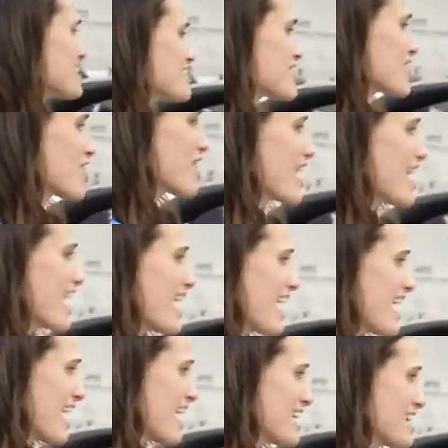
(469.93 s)
Is there
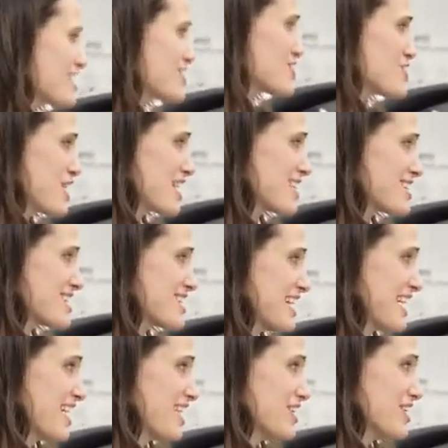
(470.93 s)
any chance
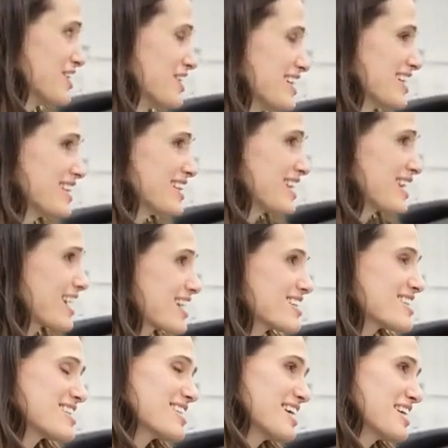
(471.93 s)
in hell that I
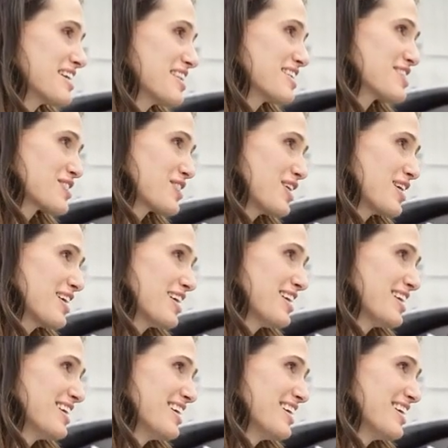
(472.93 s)
can sit in this car?